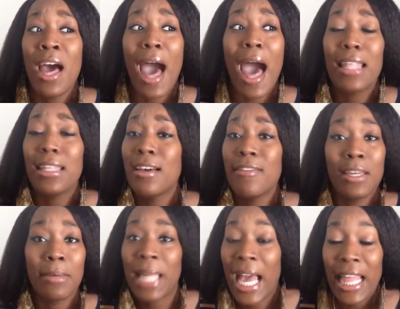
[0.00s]
I love
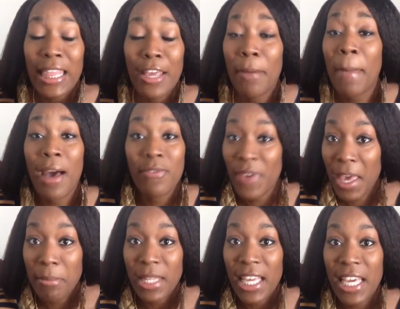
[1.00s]
them like they're my
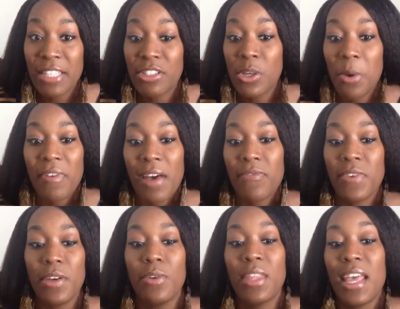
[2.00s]
family. And so if I
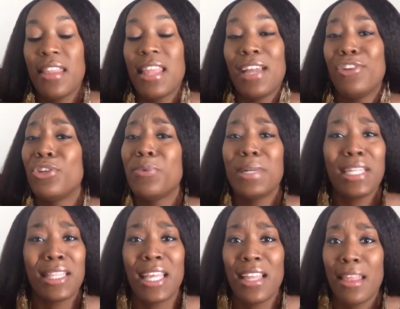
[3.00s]
feel that they do
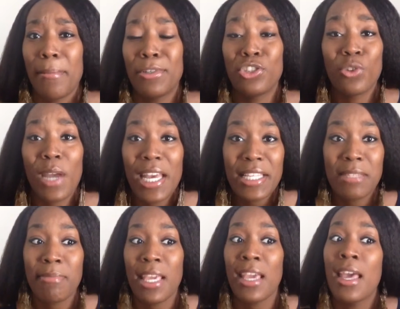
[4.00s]
anything that betrays
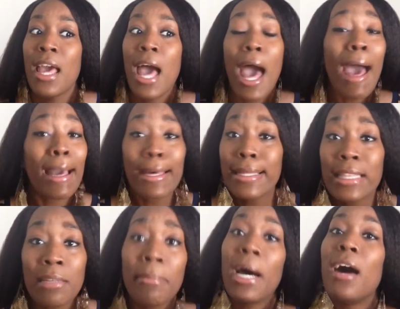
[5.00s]
me, I cut
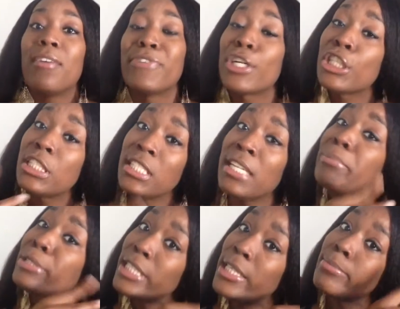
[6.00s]
them off.
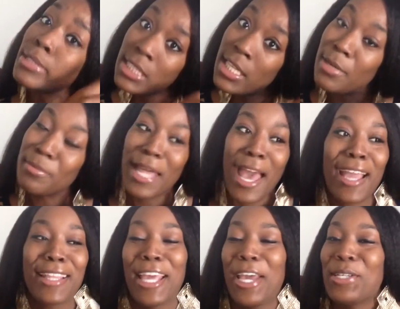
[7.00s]
Snip, snip, snip.
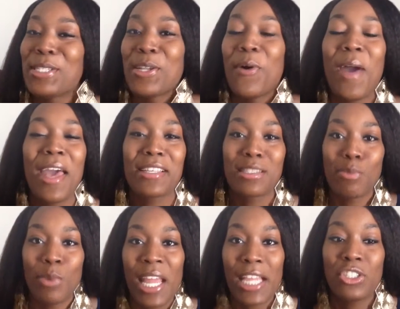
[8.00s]
Like there's no
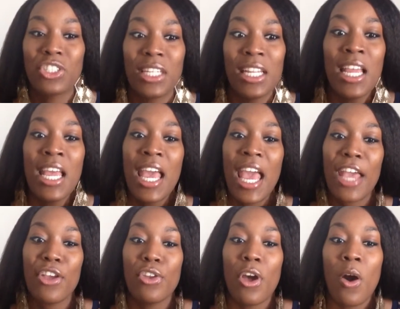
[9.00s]
explanation.
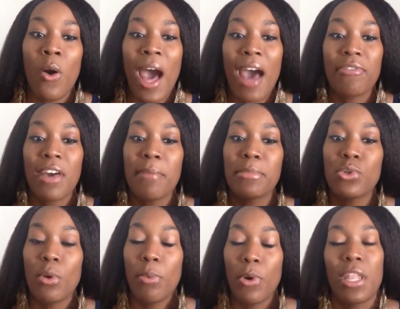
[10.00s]
And I've come to
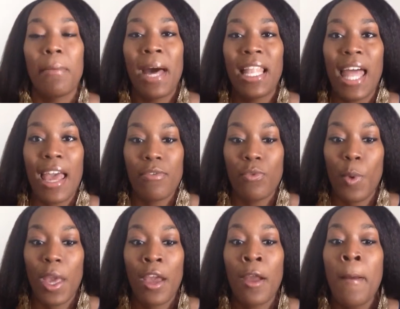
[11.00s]
a point in my life
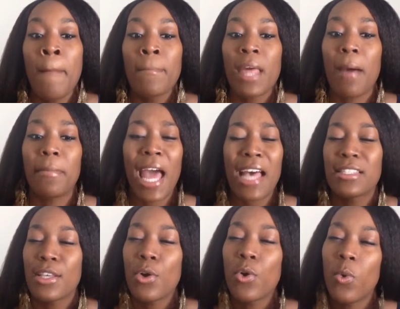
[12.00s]
where I'm not
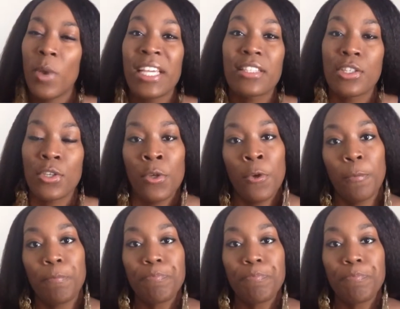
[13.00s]
so quick to